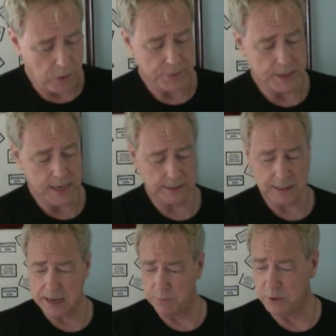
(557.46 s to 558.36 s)
The next
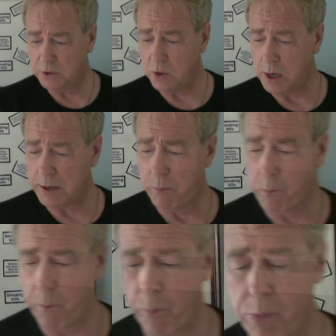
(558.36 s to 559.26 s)
time we talk,
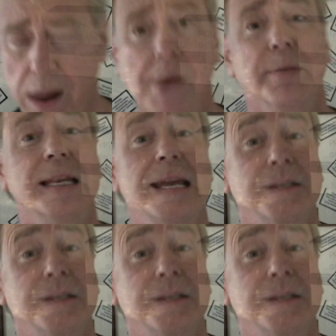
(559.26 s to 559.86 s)
I'll be an